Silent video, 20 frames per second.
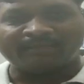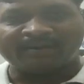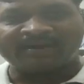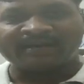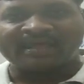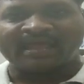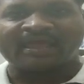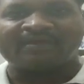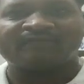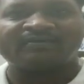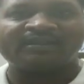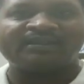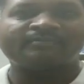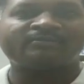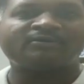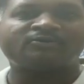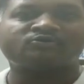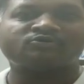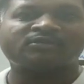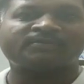made
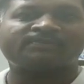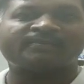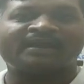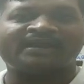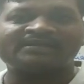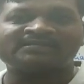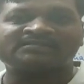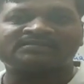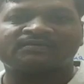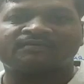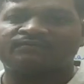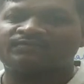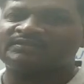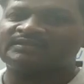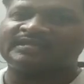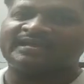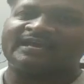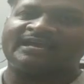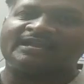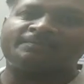available to the plants with
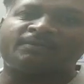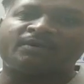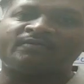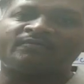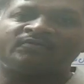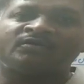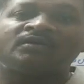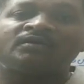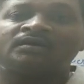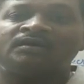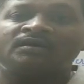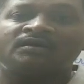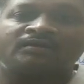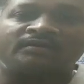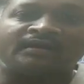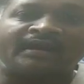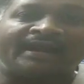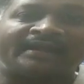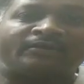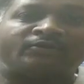the help of
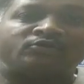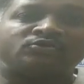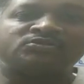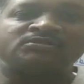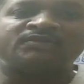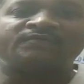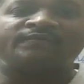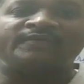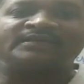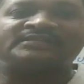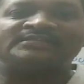nitrogen